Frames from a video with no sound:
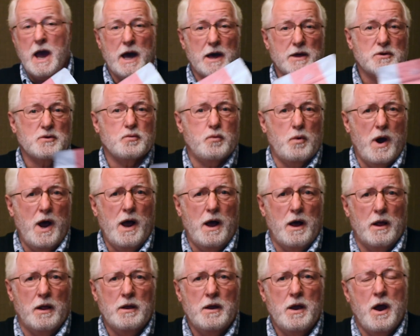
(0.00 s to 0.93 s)
As
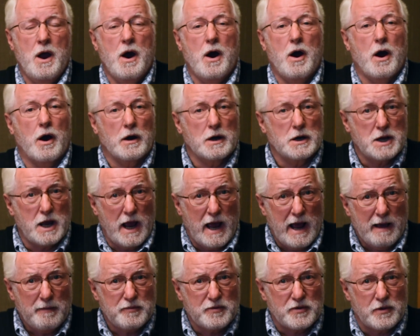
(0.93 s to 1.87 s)
well, our
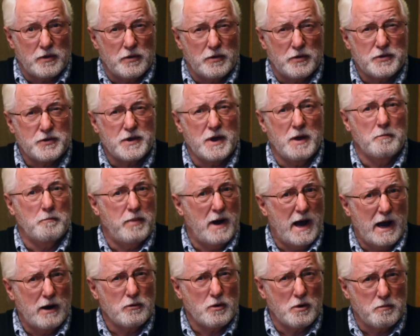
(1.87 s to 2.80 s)
capsules and
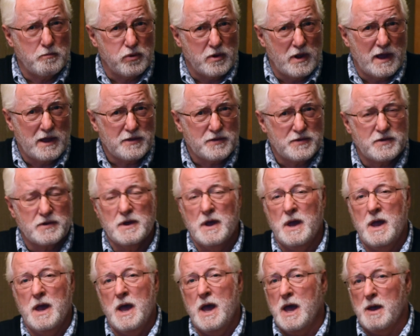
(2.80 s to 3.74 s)
Power Plus
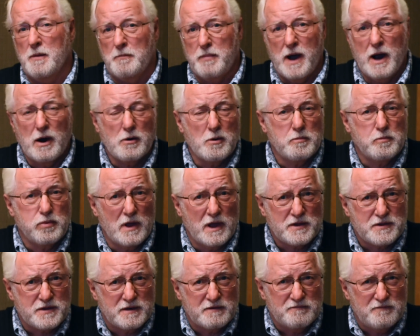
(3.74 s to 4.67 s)
and Power
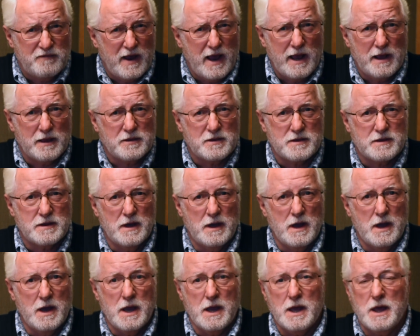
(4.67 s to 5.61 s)
Plus Advanced
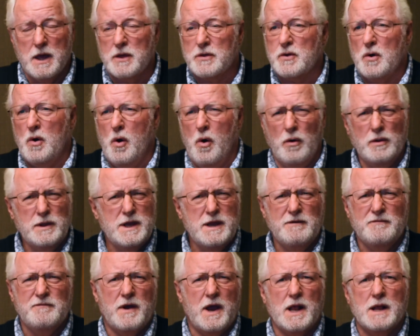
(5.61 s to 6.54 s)
is only
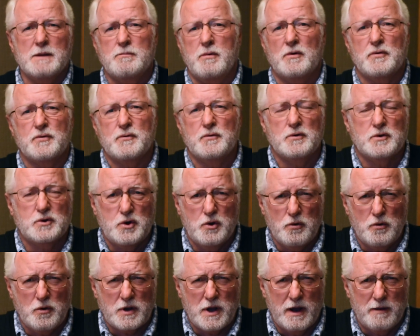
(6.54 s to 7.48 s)
available through
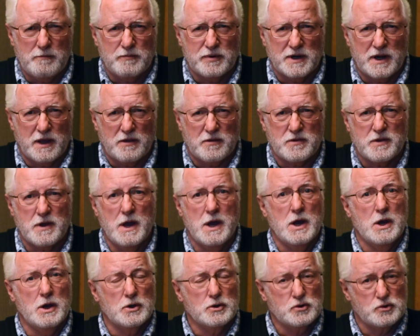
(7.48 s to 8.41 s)
two companies,
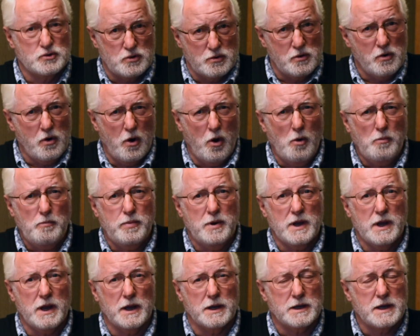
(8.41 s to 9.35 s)
True Hope
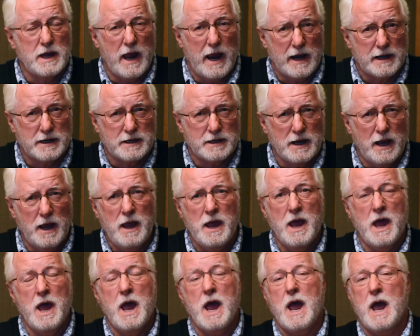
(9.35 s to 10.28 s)
in Canada
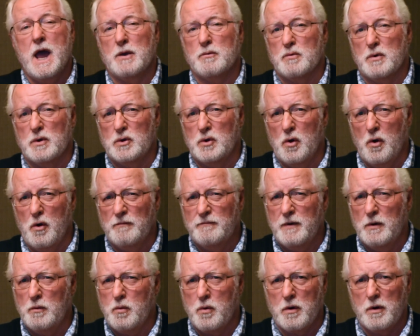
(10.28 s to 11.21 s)
and
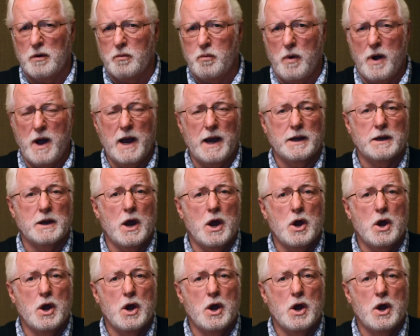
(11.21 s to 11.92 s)
Renova Worldwide.